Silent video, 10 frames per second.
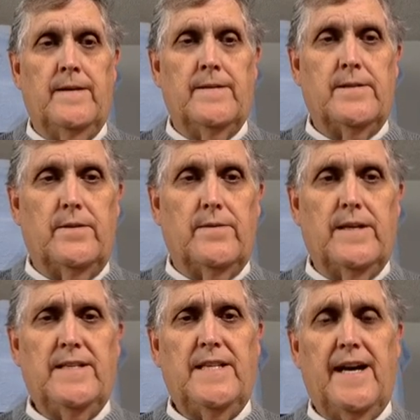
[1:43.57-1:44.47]
So
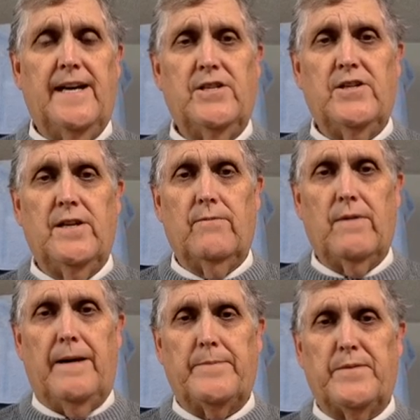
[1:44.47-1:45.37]
this edge
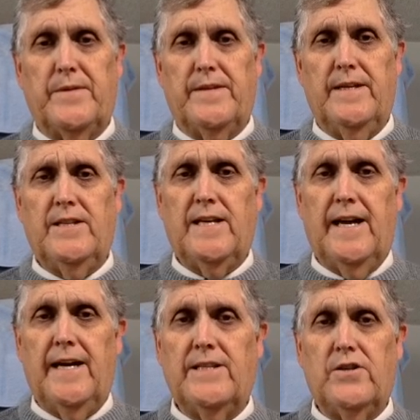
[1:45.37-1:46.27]
wraps with this
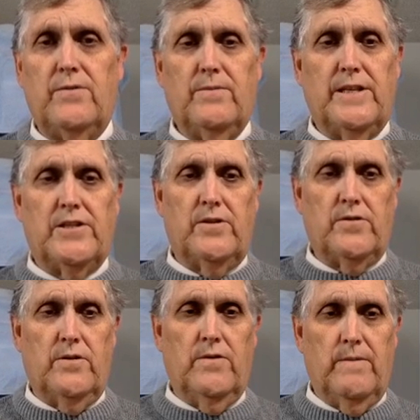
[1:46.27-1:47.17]
edge, which in
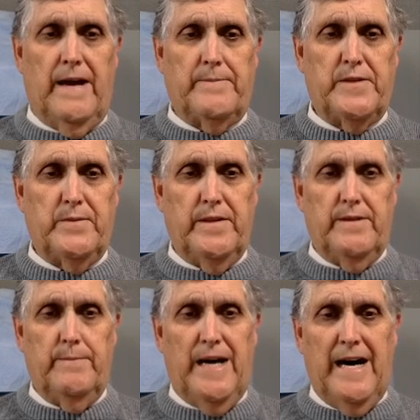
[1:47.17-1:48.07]
turn wraps with
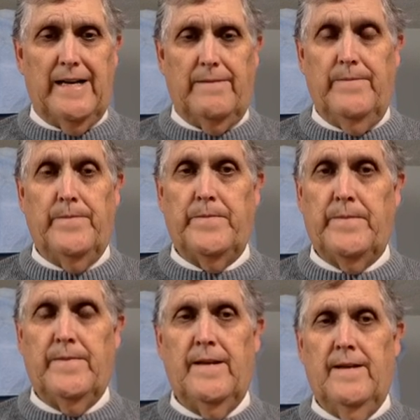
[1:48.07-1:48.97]
the bottom.
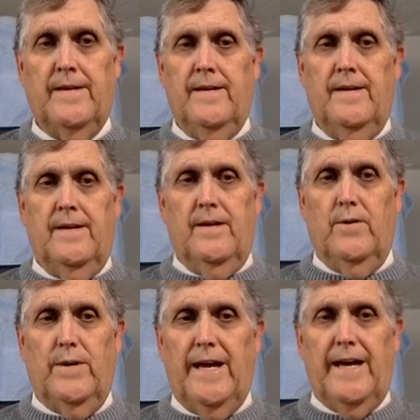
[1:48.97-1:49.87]

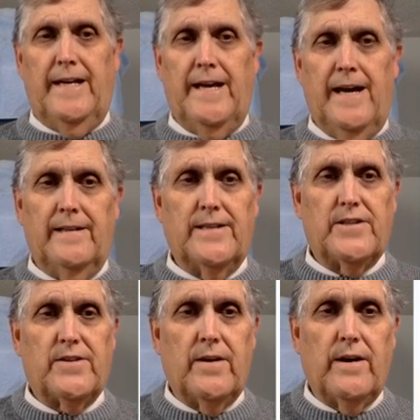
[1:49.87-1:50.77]
Okay, now let's
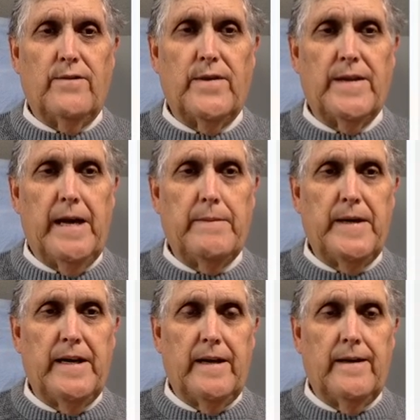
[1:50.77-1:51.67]
start off with
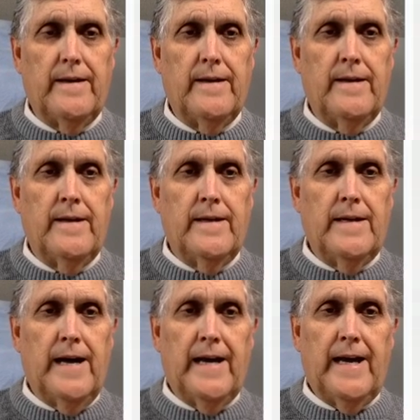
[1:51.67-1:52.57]
AB.
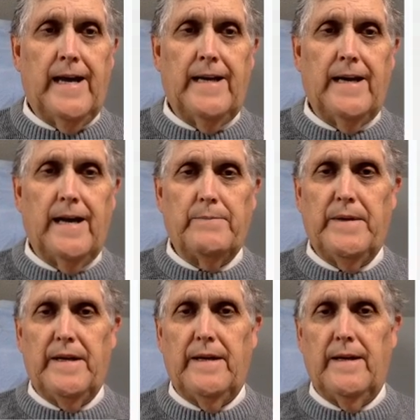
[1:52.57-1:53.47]
Not A, not
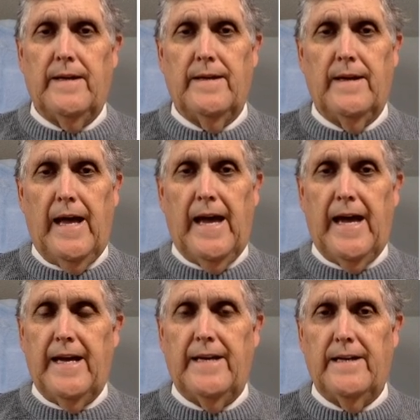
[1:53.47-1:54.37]
B.
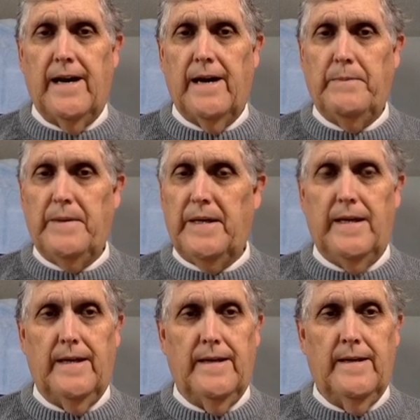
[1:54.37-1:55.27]
A, not B.